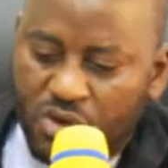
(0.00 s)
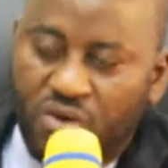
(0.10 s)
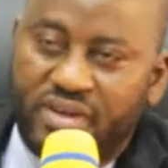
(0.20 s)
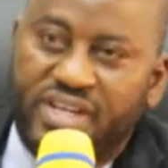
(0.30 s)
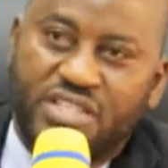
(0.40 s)

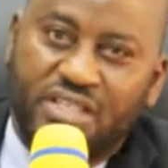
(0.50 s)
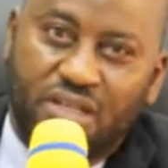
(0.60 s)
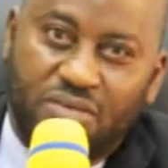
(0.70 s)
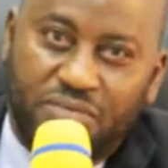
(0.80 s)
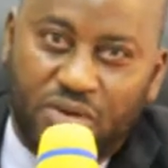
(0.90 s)
on the
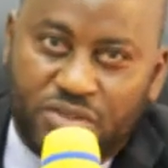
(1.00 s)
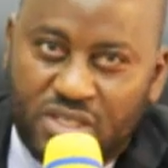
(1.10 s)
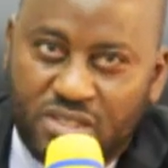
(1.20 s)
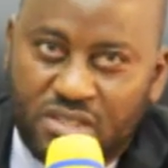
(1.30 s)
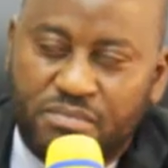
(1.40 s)
general
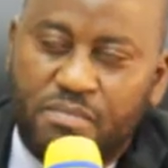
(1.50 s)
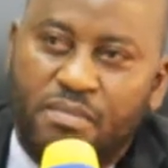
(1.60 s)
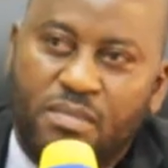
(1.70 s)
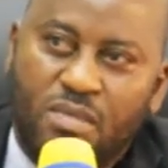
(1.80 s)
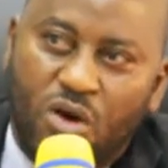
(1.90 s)
functions
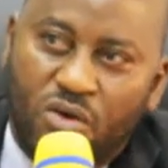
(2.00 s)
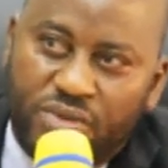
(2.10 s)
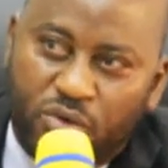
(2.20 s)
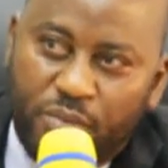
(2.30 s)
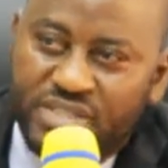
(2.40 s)
of
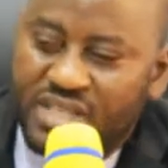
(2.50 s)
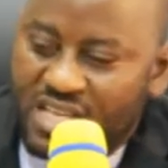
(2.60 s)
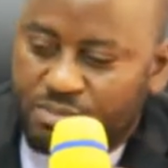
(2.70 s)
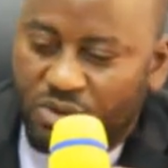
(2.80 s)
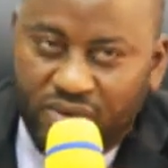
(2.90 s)
the commission
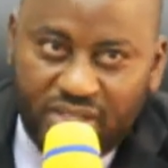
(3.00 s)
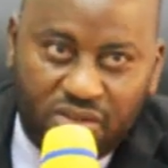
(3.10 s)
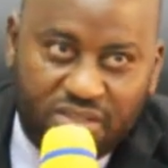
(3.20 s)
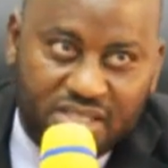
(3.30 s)
as provided.